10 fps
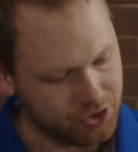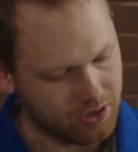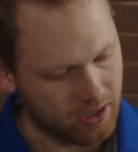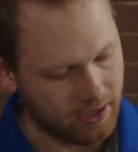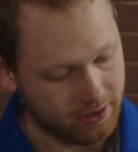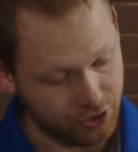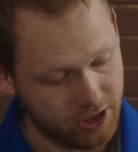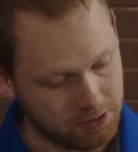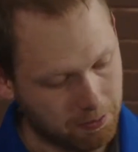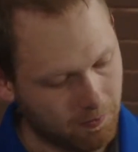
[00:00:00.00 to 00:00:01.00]
And she
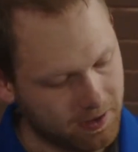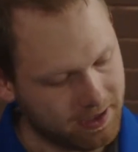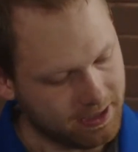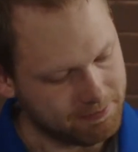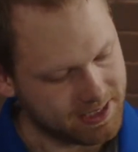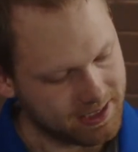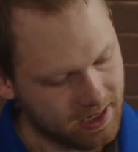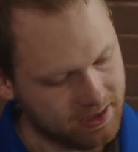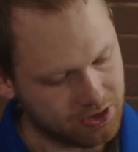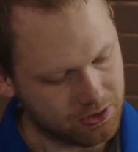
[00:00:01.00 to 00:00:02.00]
has borne him
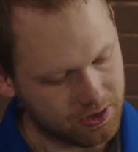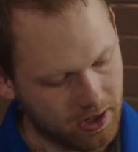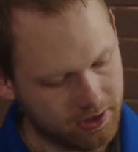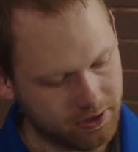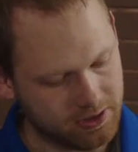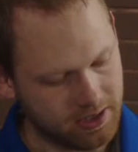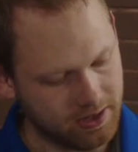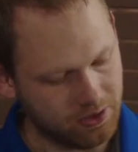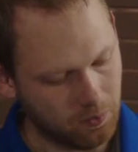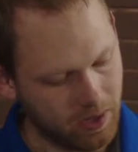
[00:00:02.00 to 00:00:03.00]
sons or daughters,
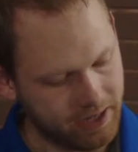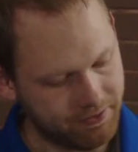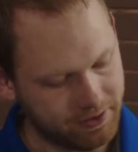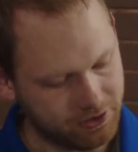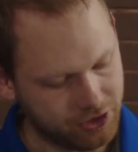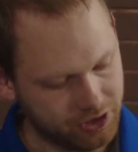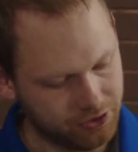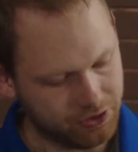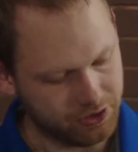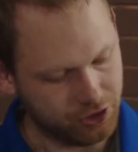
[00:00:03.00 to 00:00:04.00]
and the wife and her
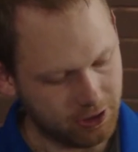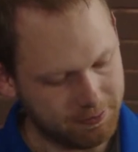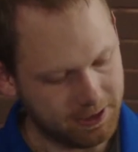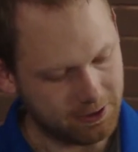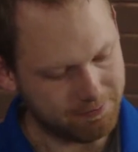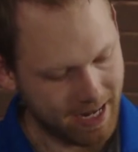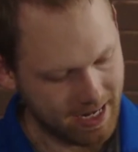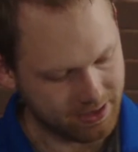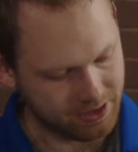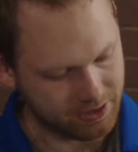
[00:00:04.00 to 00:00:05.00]
children shall be her
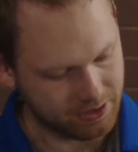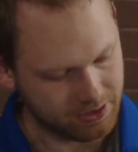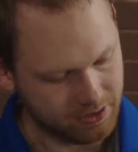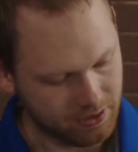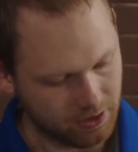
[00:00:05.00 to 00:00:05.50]
master's.